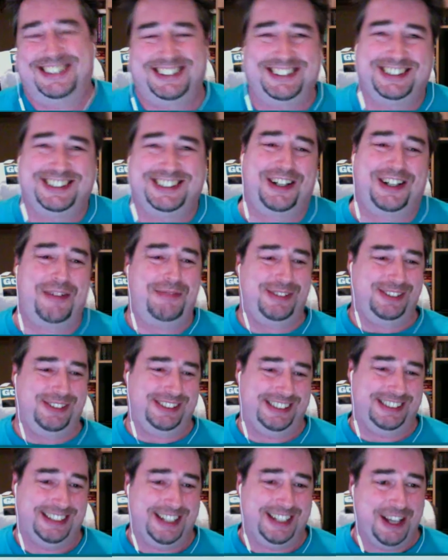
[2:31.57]
a
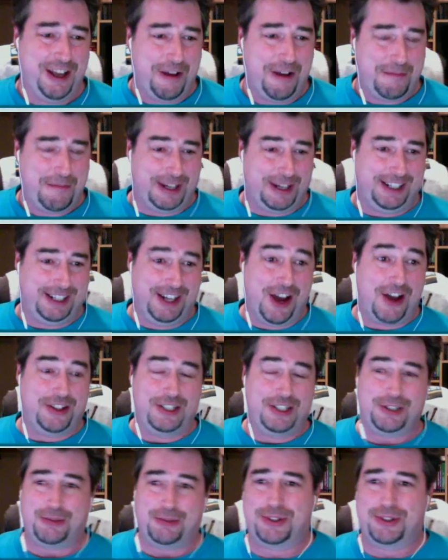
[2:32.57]
couple, but no,
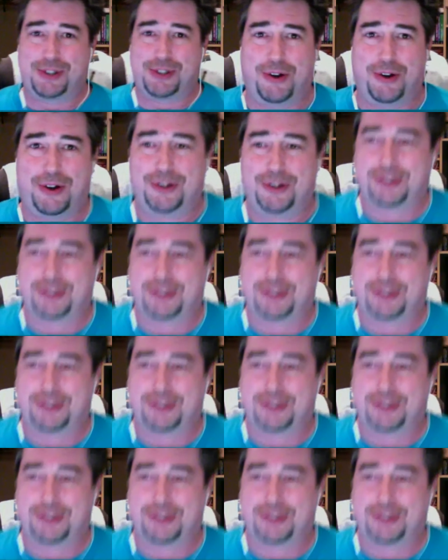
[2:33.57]
this was so old school.